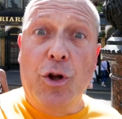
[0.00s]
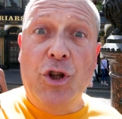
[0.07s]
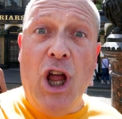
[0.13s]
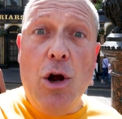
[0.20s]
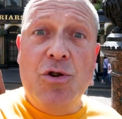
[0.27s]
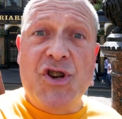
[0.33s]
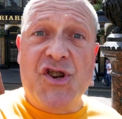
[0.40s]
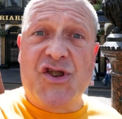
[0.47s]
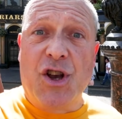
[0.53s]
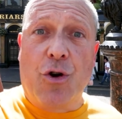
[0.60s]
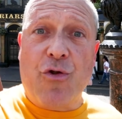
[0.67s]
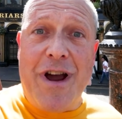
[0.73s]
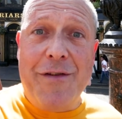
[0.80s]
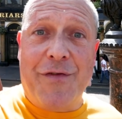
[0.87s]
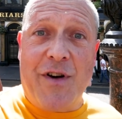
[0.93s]
You'll notice the
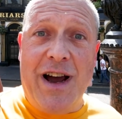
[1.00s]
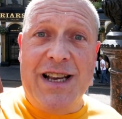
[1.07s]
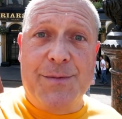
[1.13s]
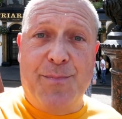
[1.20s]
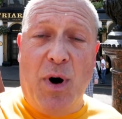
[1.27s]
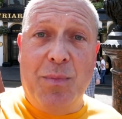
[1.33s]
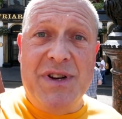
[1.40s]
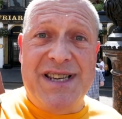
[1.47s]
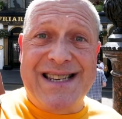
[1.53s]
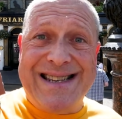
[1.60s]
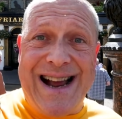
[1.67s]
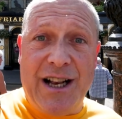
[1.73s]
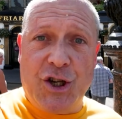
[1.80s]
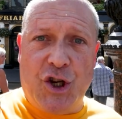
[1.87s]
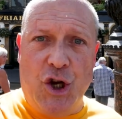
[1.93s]
Greyfriars Bobby
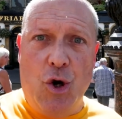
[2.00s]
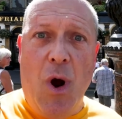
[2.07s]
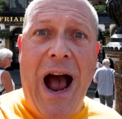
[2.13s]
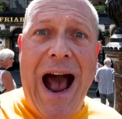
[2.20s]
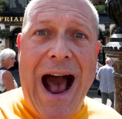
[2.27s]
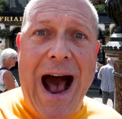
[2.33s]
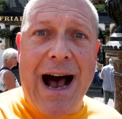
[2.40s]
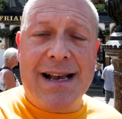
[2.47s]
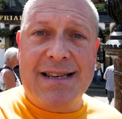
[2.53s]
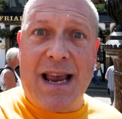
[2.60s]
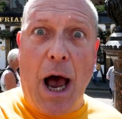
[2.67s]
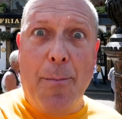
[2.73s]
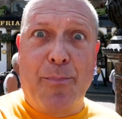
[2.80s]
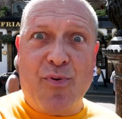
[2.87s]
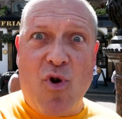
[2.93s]
statue has
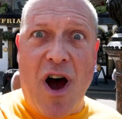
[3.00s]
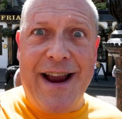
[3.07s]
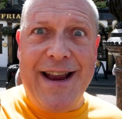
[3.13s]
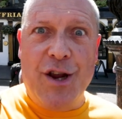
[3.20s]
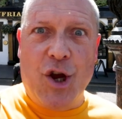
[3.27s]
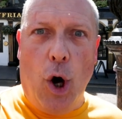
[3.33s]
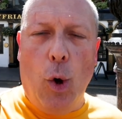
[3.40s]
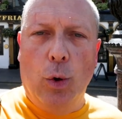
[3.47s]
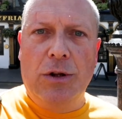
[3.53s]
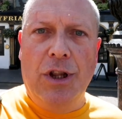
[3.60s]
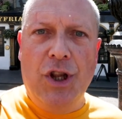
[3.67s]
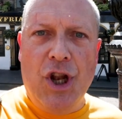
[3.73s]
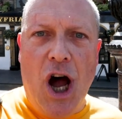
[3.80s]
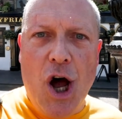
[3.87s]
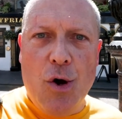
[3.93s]
a bright
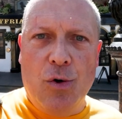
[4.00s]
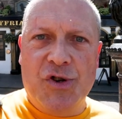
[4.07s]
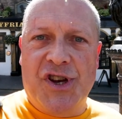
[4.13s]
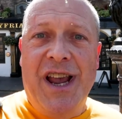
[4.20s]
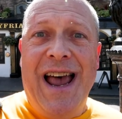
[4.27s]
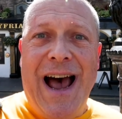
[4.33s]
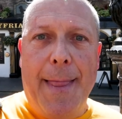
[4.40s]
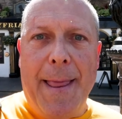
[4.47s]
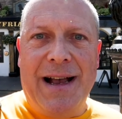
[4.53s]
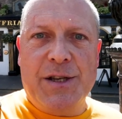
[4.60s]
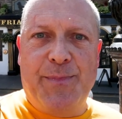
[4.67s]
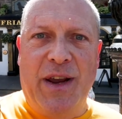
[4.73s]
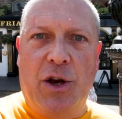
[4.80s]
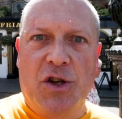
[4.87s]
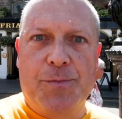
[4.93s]
golden nose, and that's
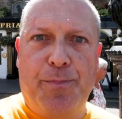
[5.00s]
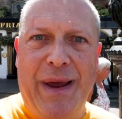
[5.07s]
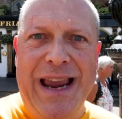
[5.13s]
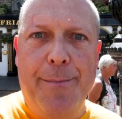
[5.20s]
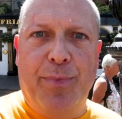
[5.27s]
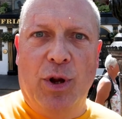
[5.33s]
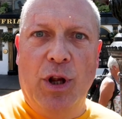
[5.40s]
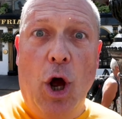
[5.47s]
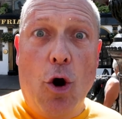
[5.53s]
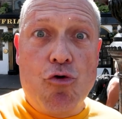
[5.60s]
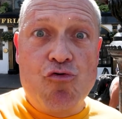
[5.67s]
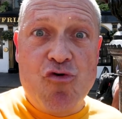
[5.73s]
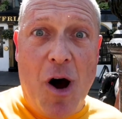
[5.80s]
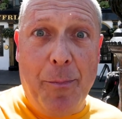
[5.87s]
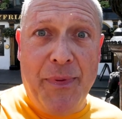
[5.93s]
because people
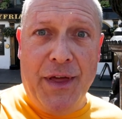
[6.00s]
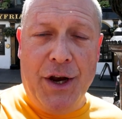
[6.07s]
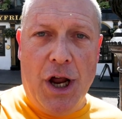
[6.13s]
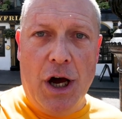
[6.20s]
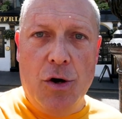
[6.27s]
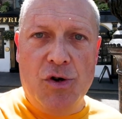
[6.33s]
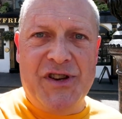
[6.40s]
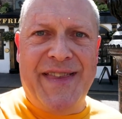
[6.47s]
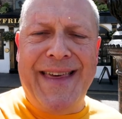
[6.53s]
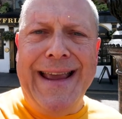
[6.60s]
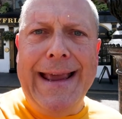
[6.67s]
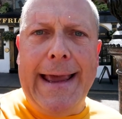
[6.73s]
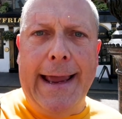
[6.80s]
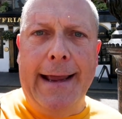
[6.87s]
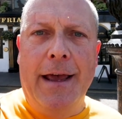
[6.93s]
rub the nose
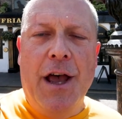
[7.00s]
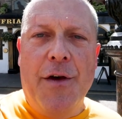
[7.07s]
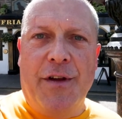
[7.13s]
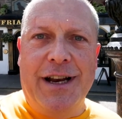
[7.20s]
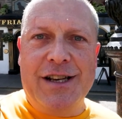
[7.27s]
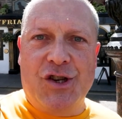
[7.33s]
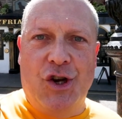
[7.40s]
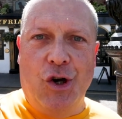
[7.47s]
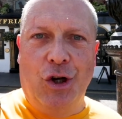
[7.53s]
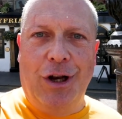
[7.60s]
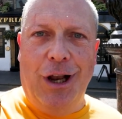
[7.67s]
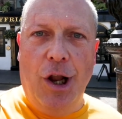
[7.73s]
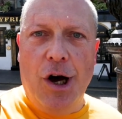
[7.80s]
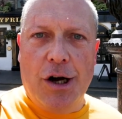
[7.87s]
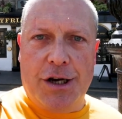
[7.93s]
thinking that it's good
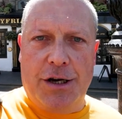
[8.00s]
luck.